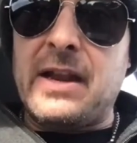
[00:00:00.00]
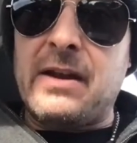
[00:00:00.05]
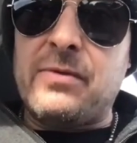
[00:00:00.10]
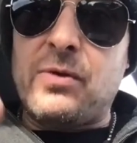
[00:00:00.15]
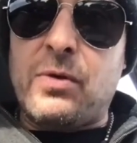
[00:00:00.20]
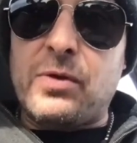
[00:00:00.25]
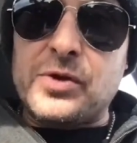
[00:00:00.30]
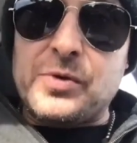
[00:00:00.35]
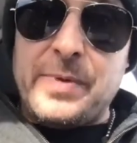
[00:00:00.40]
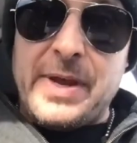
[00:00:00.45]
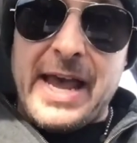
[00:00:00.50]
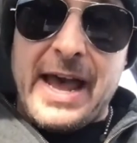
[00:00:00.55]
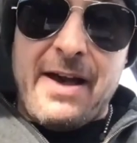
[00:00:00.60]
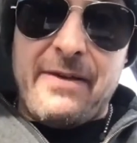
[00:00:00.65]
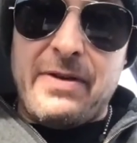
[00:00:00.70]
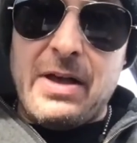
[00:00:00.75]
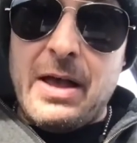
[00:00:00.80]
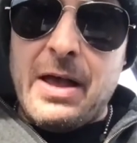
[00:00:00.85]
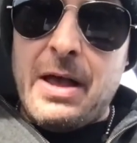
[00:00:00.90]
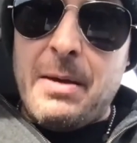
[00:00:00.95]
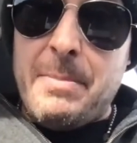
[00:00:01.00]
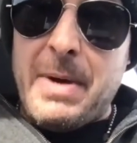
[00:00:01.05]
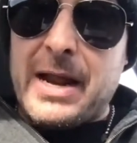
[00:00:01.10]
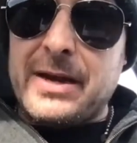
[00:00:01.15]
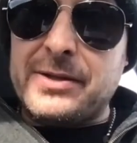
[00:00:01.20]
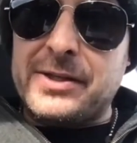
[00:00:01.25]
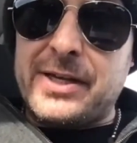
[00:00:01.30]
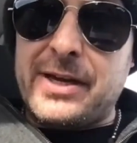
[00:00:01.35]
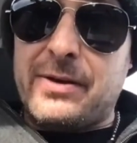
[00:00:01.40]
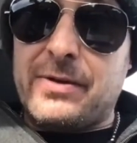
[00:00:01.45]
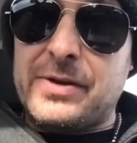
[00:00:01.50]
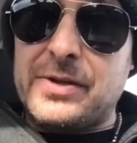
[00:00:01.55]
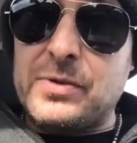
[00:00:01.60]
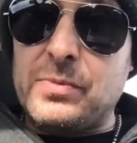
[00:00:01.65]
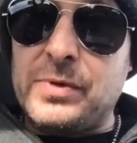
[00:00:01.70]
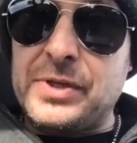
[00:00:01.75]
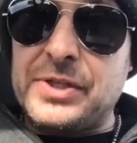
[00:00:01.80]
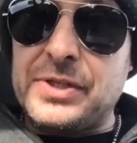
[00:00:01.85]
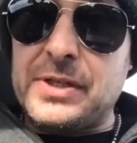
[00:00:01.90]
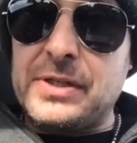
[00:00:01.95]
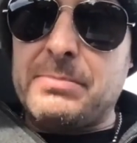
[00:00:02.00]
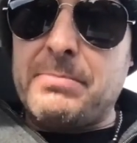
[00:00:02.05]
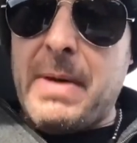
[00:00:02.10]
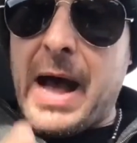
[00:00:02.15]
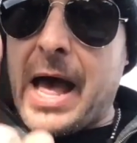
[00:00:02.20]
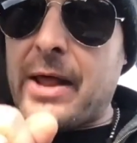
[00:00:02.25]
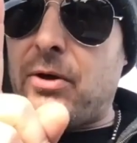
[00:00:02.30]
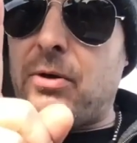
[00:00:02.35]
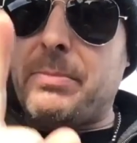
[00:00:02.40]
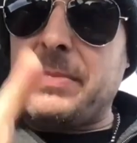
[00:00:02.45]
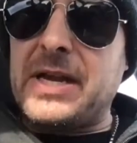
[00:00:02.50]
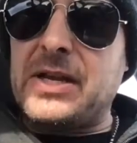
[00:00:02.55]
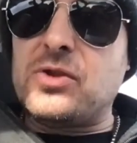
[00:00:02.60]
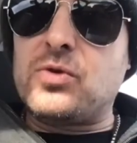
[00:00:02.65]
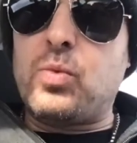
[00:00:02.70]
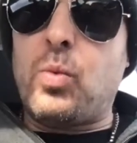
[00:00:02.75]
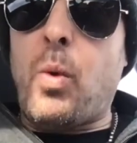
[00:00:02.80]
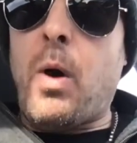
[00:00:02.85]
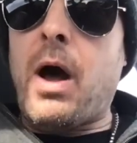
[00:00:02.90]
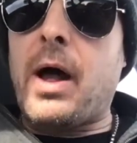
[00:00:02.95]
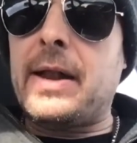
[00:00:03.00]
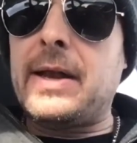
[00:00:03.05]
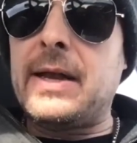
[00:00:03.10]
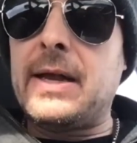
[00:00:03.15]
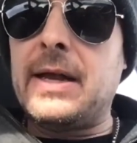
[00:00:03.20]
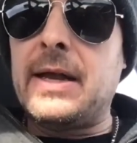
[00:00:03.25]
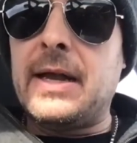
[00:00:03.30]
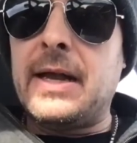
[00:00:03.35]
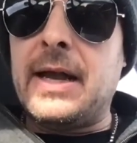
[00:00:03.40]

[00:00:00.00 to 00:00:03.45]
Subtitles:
then, of course, we have Monoceros, which is mono means 1,